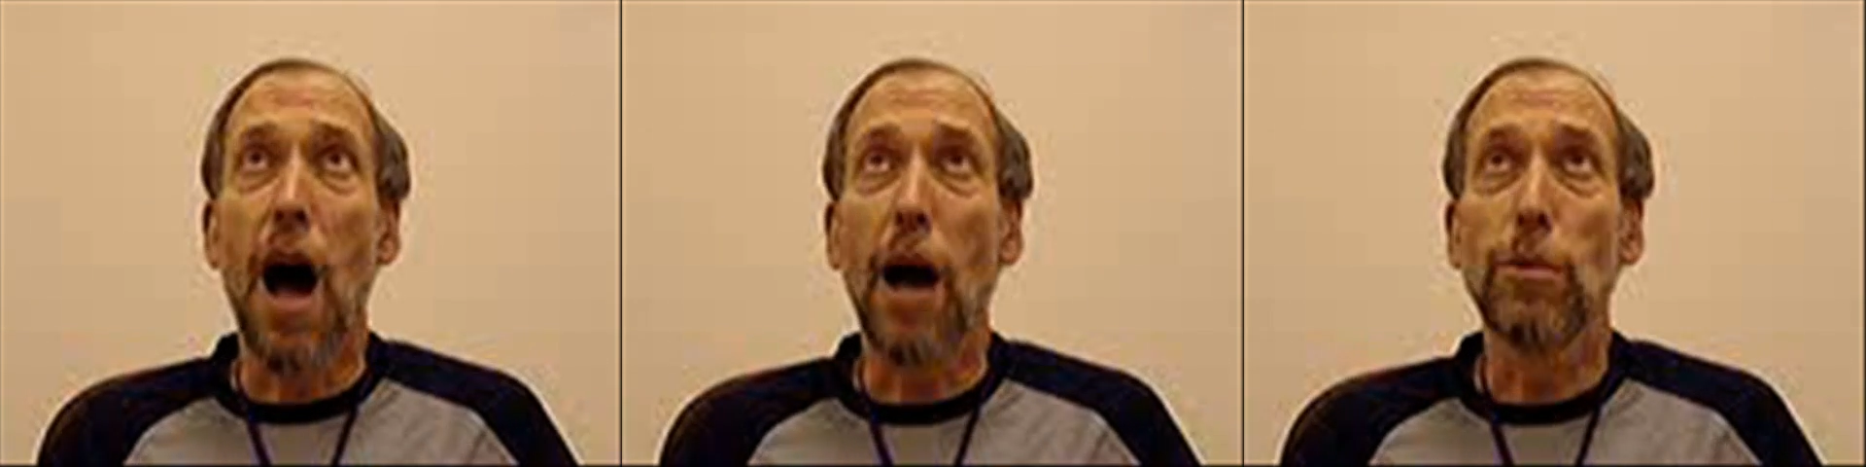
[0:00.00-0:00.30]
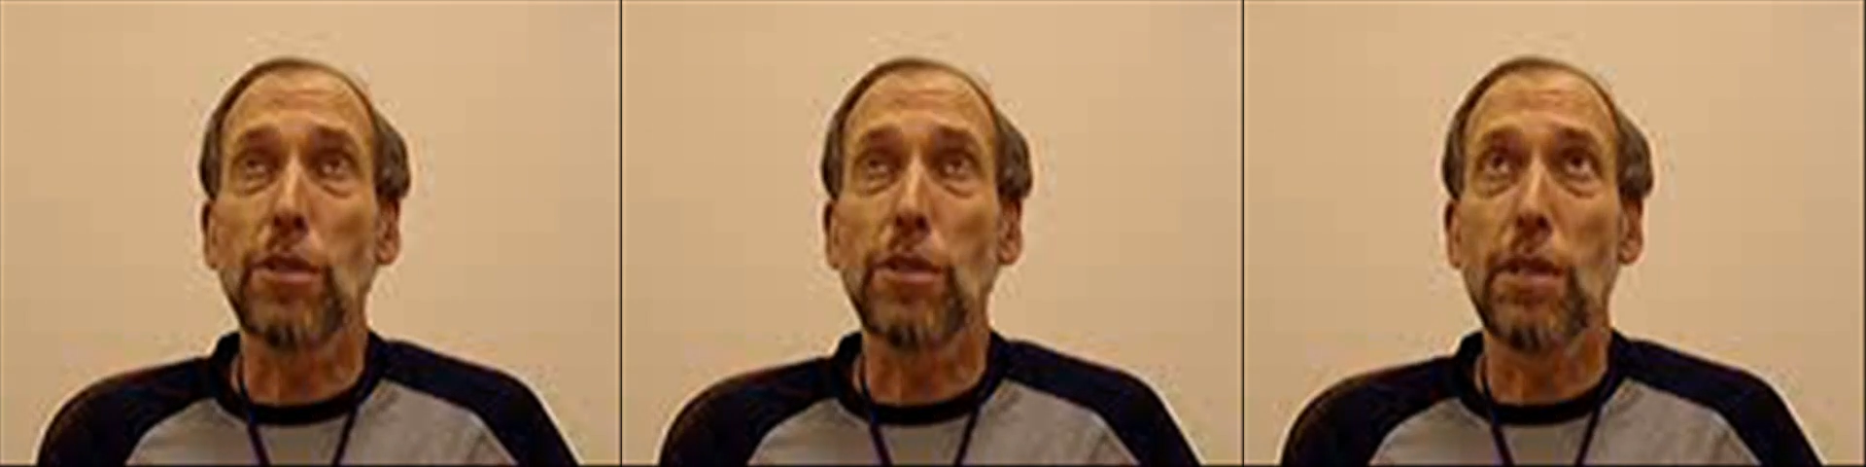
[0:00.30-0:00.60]
I
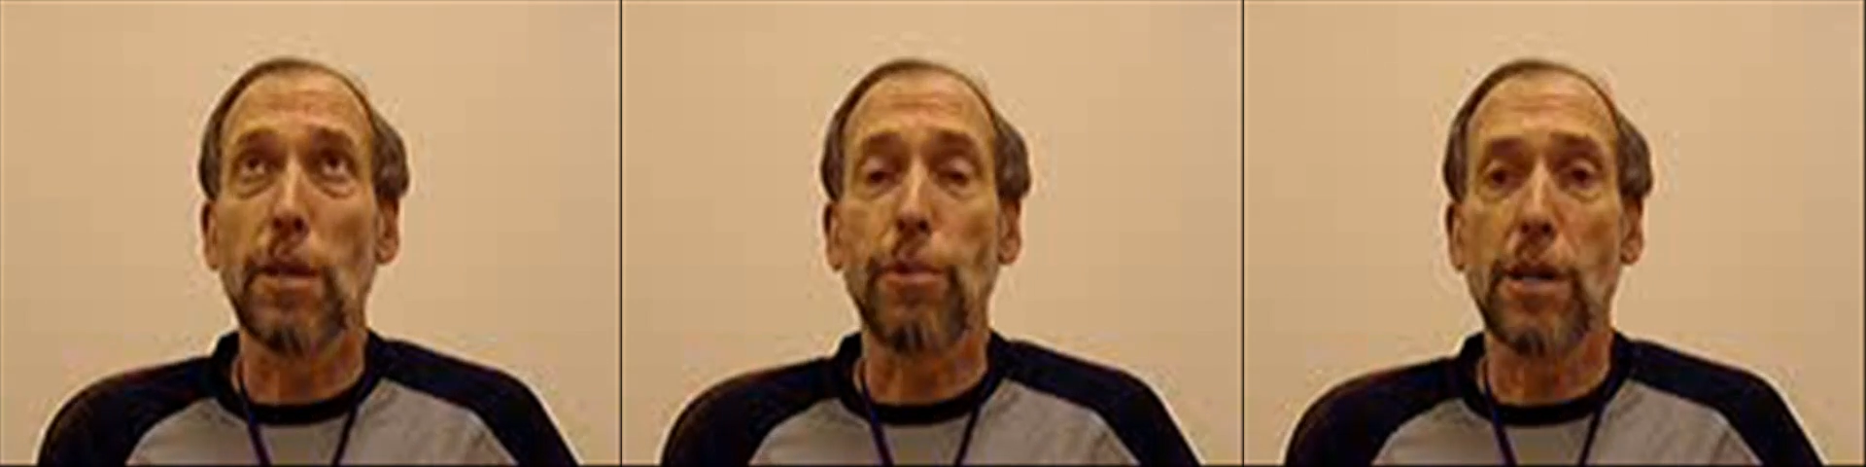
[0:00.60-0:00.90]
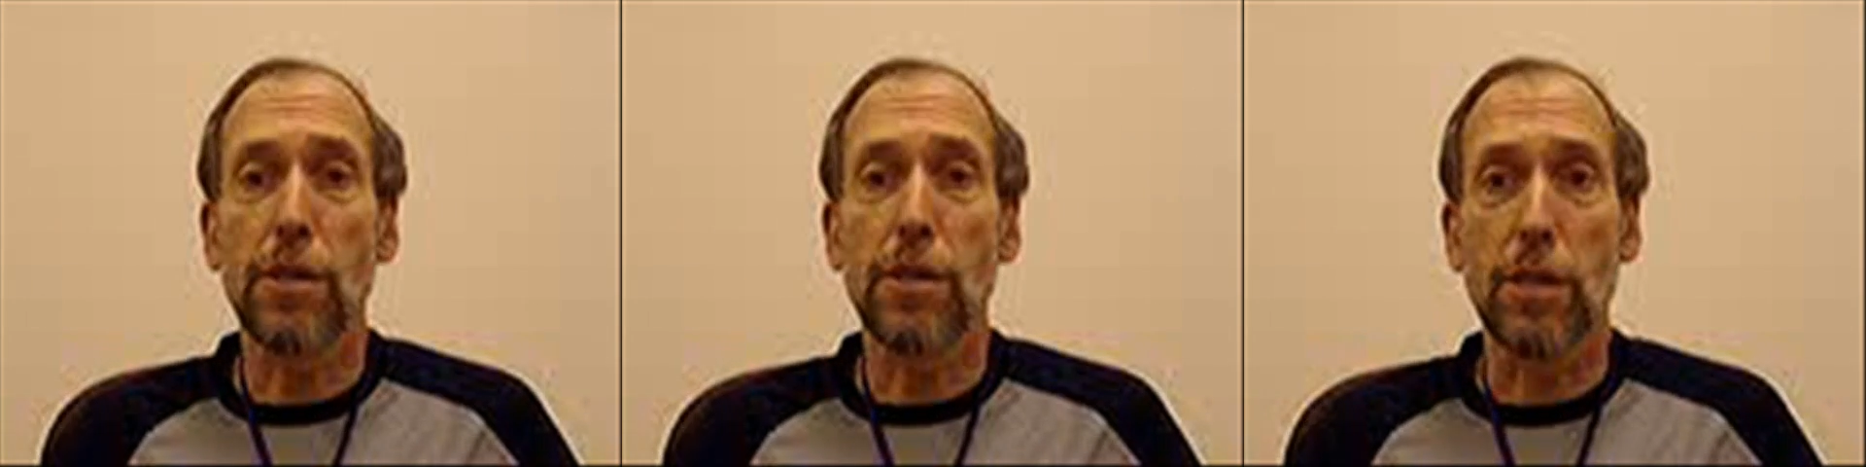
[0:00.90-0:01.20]
was in the
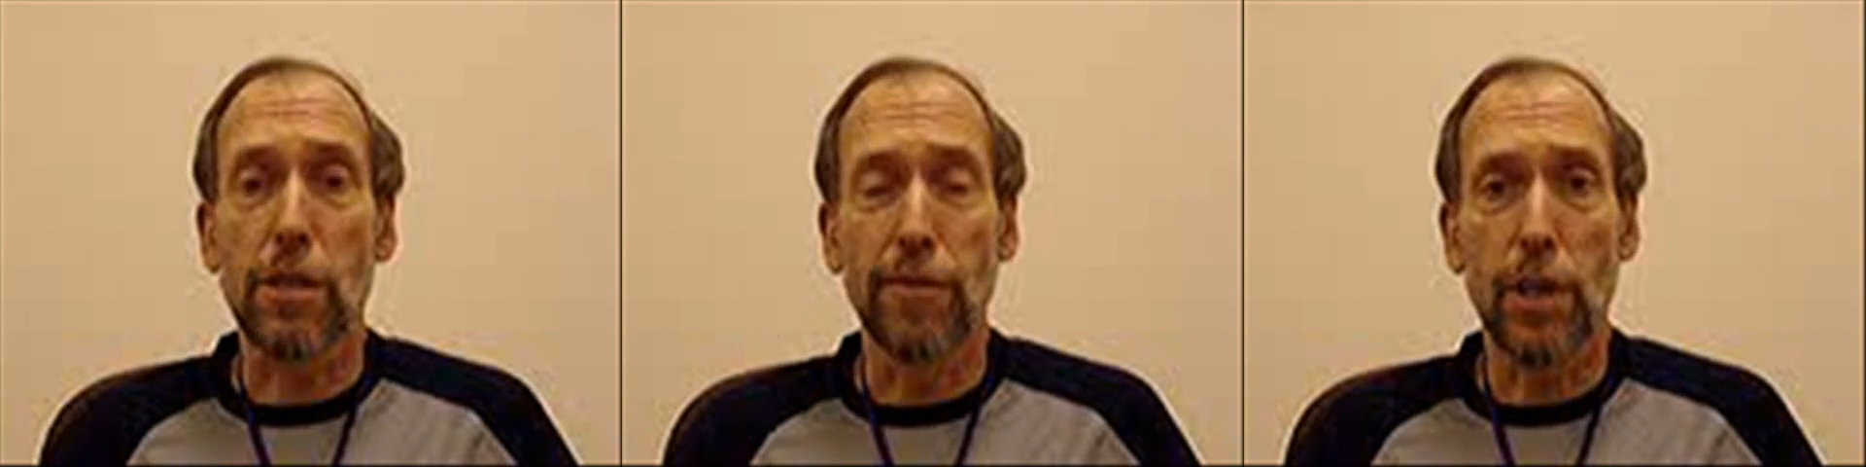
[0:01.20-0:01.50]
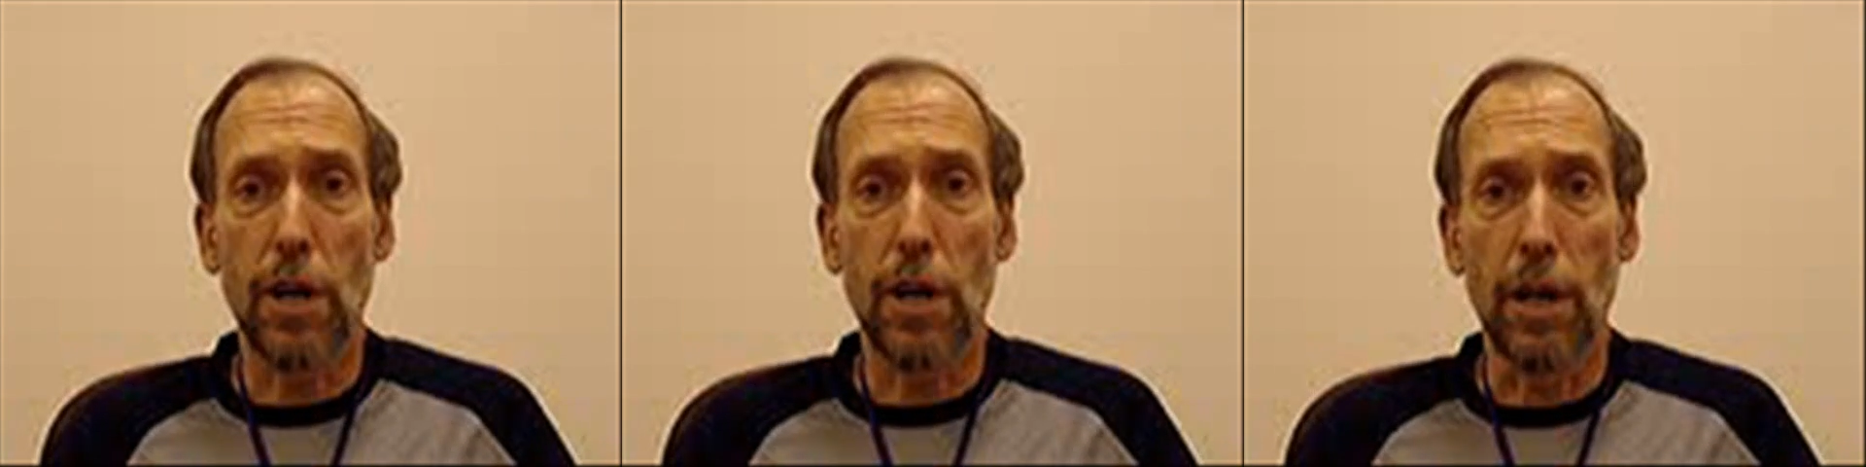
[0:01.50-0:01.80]
presence of
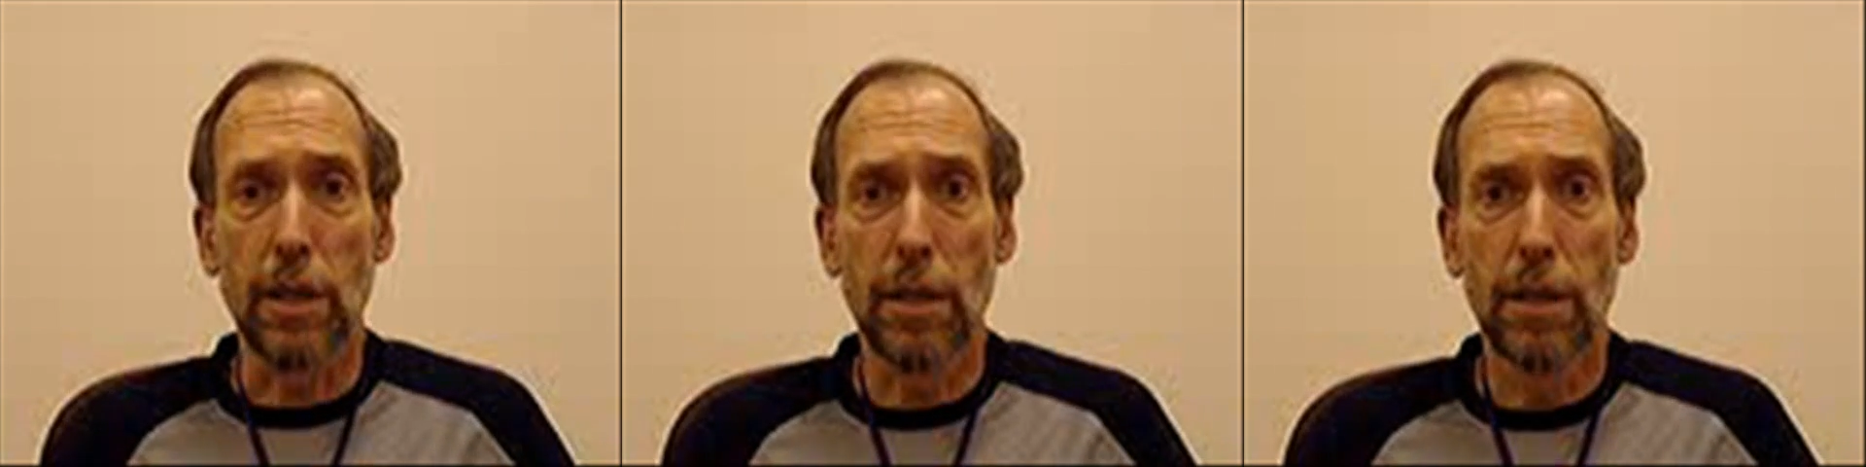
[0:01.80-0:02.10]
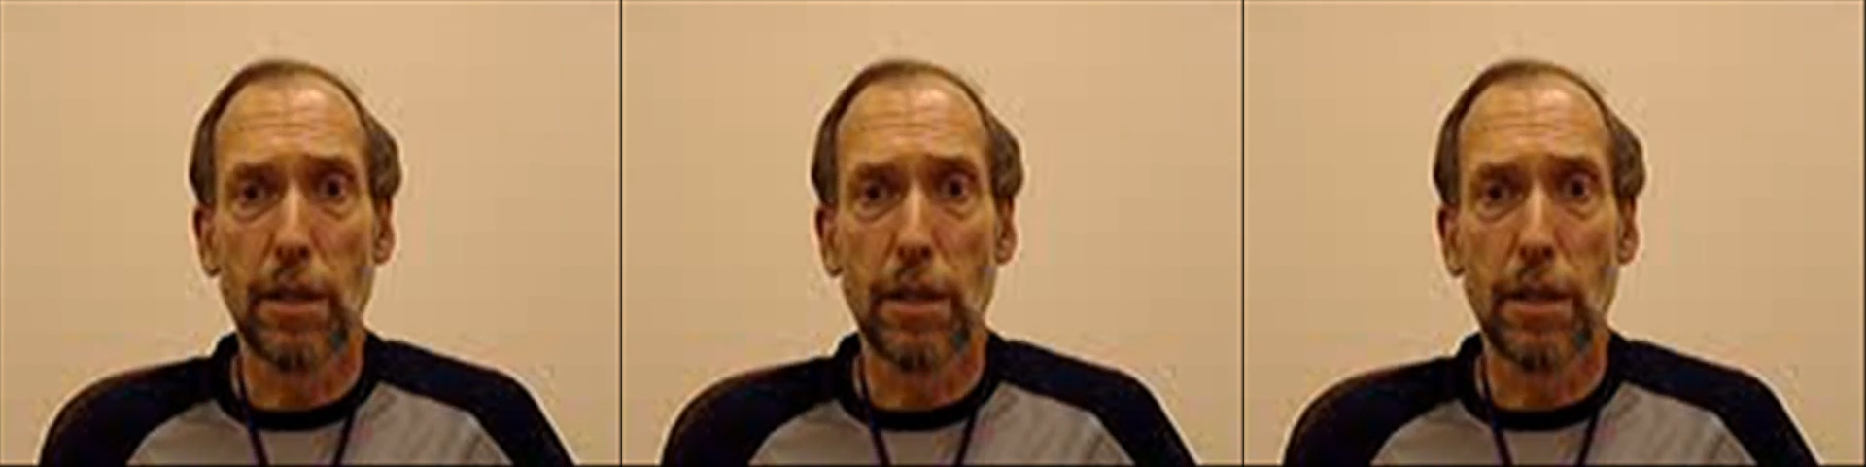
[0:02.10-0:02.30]
God.